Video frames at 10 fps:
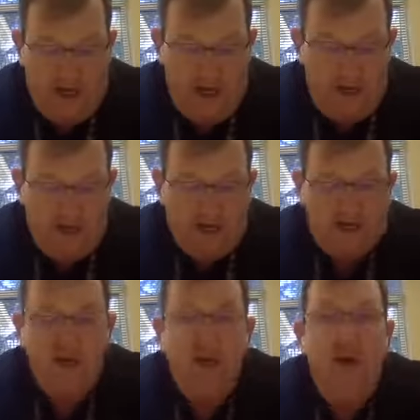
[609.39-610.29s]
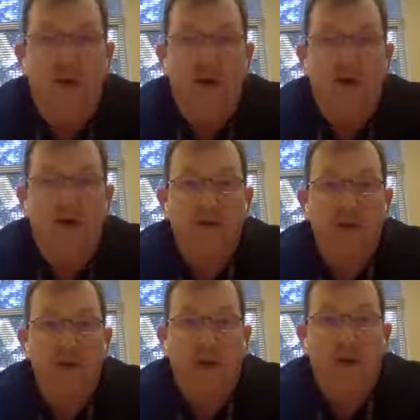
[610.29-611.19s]
and the senior editors,
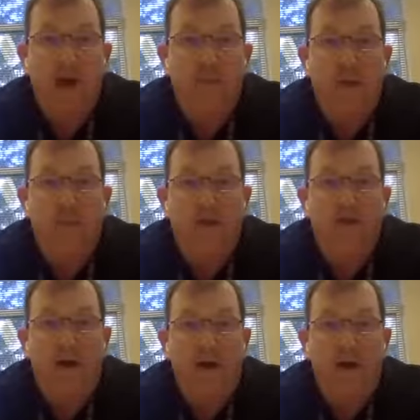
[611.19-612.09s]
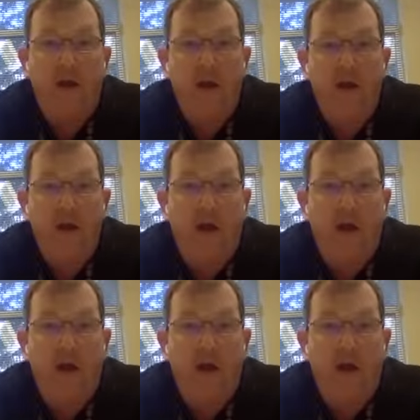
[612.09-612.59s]
and we came up with a